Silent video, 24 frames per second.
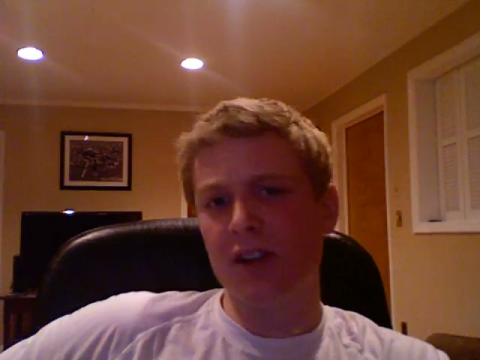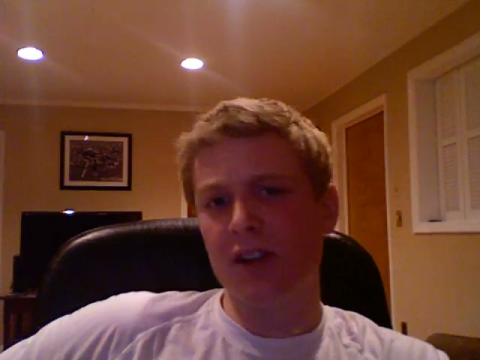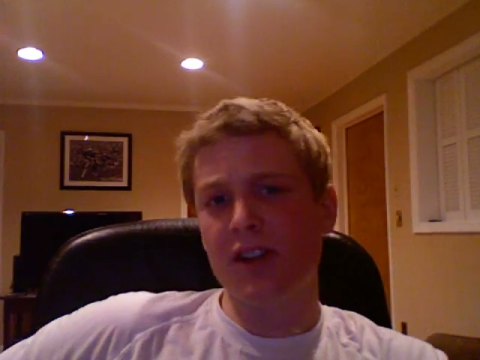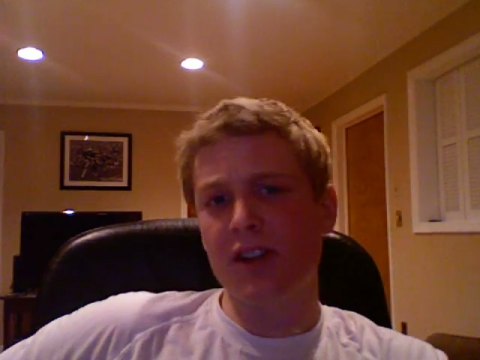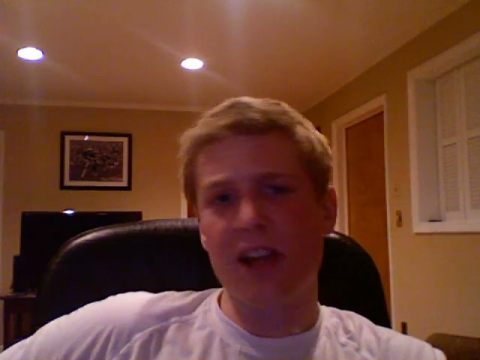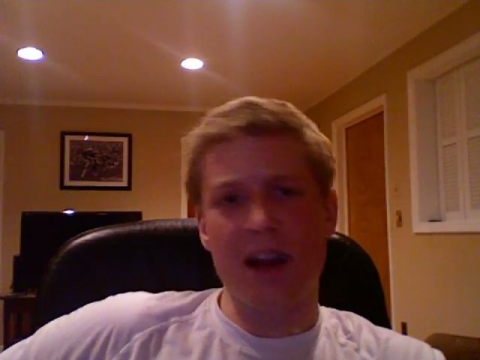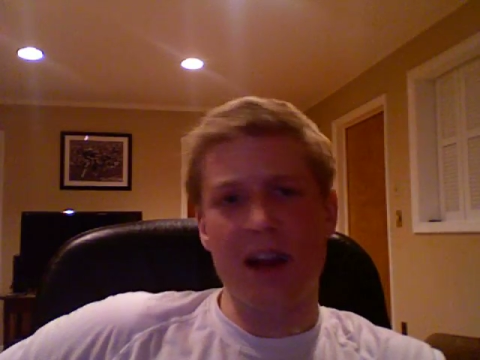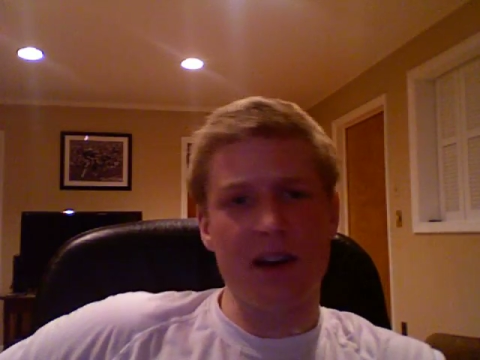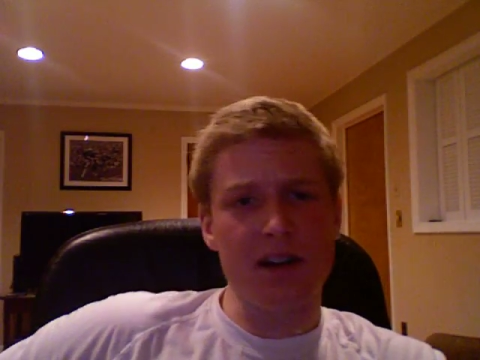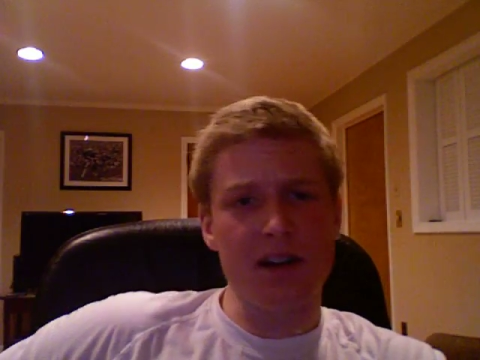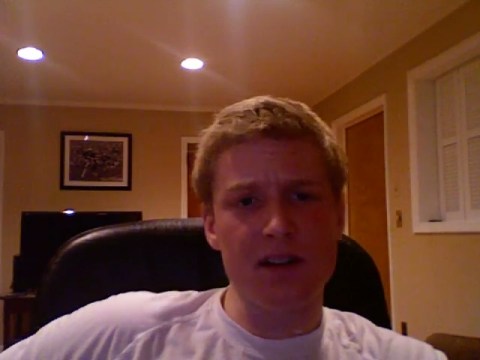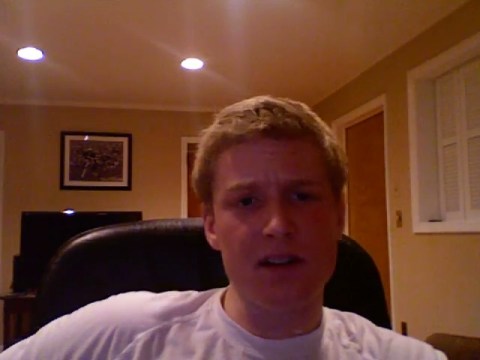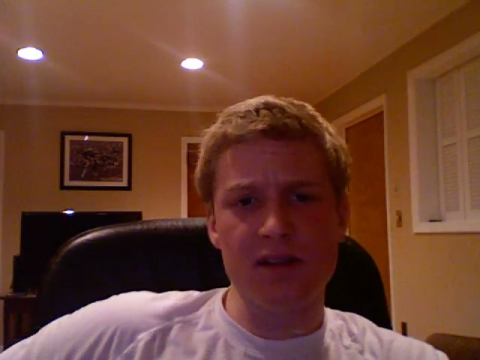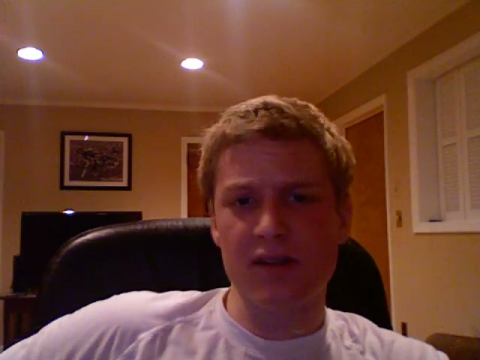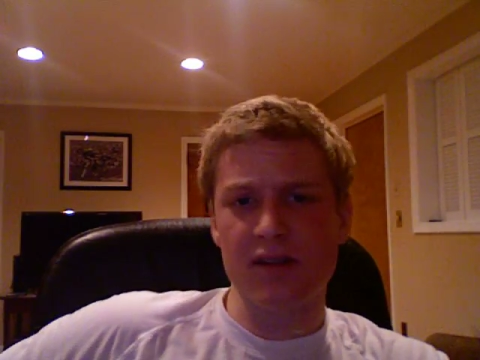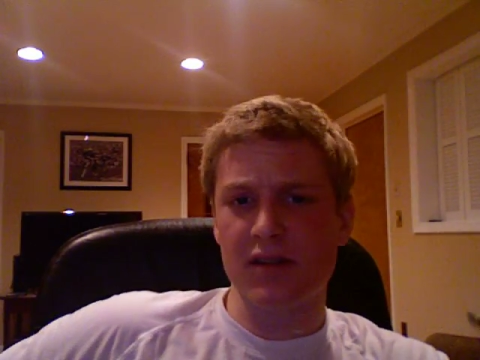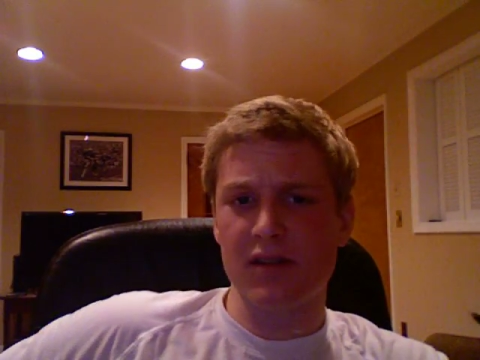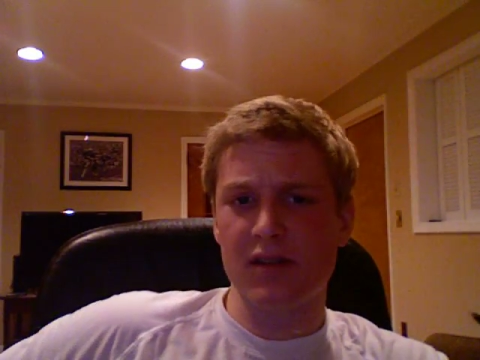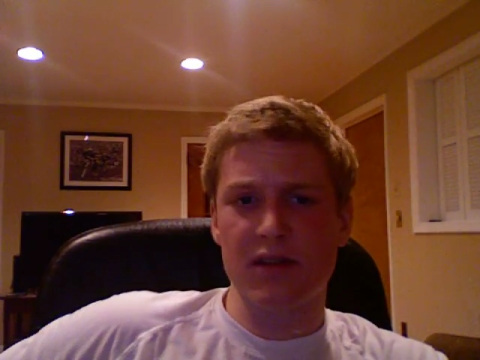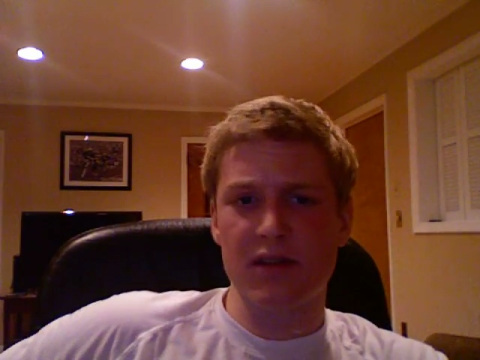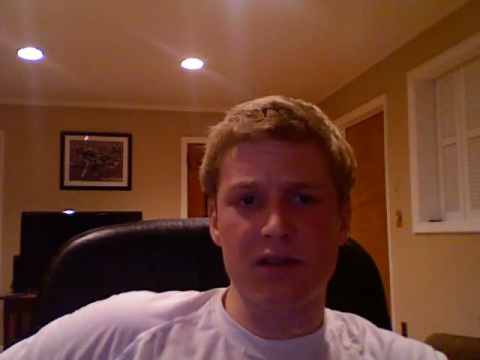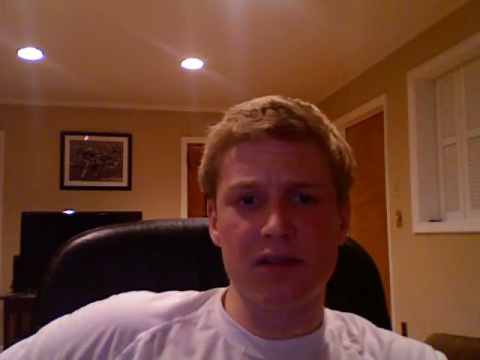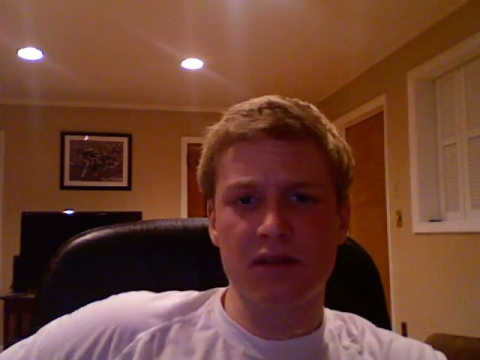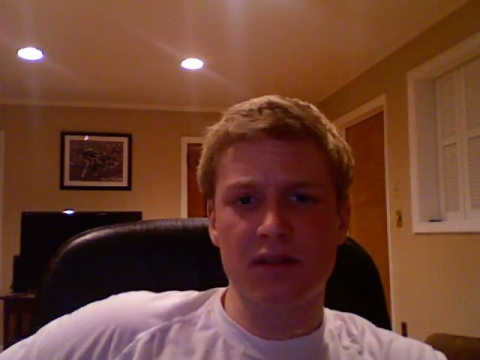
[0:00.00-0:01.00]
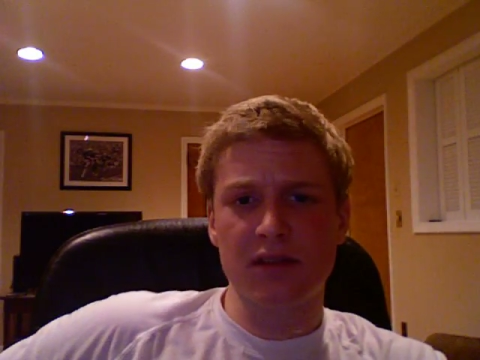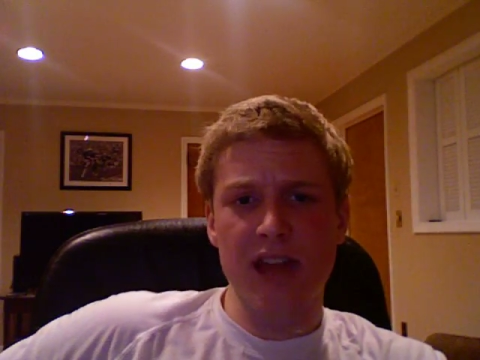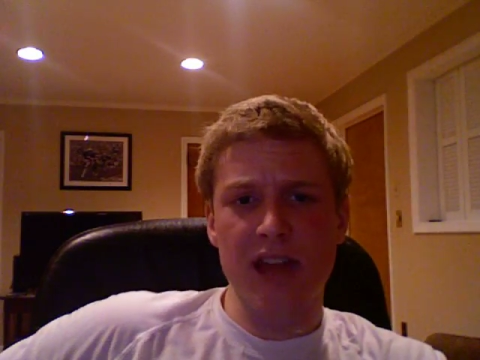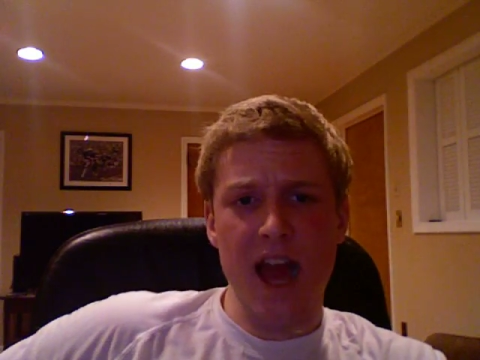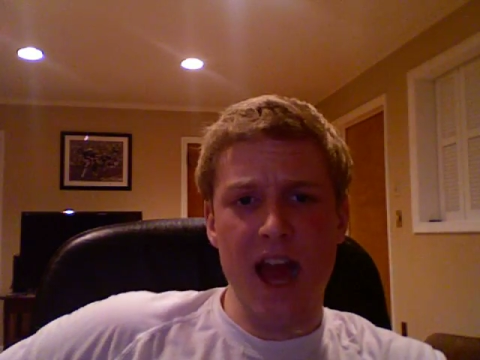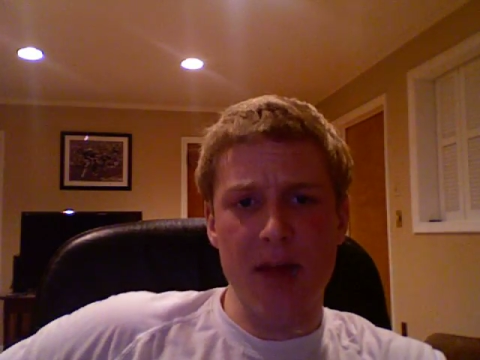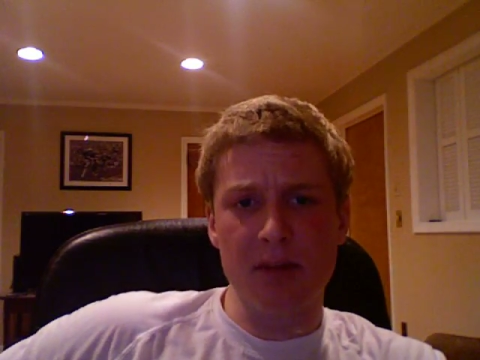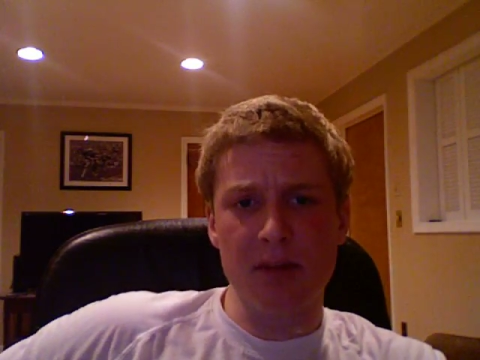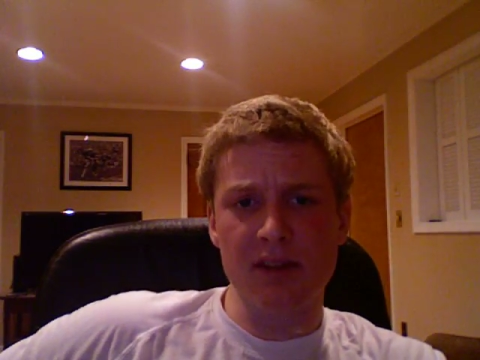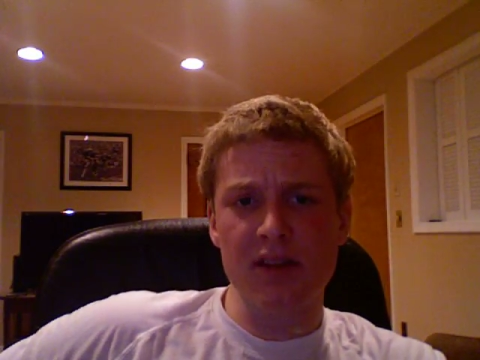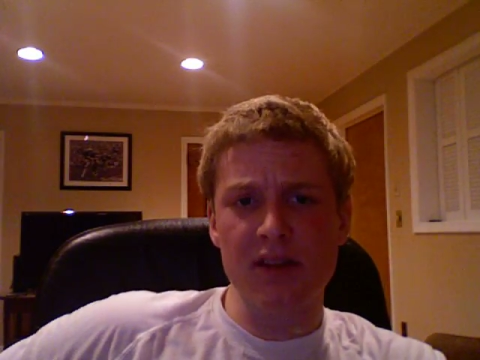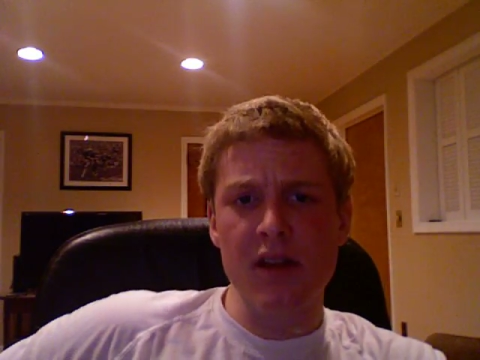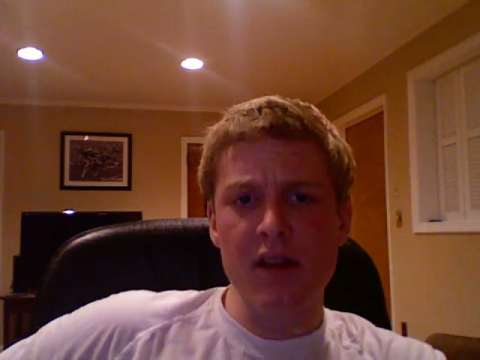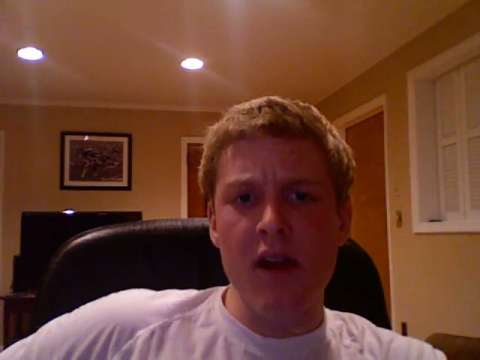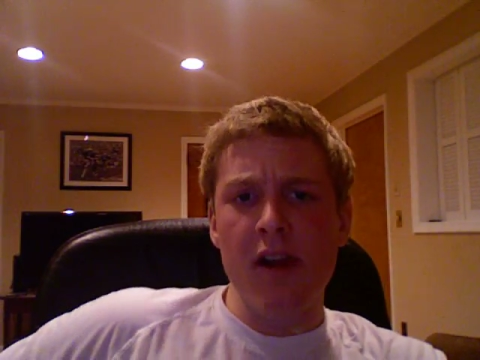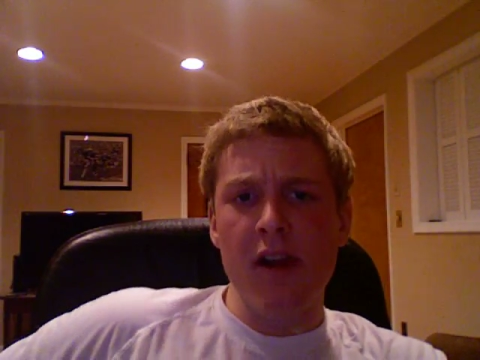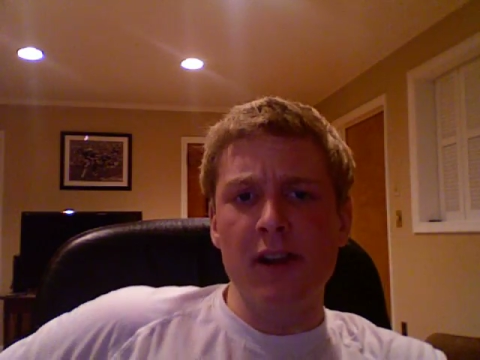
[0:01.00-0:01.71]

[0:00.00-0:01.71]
or Terrence, or Cadmus,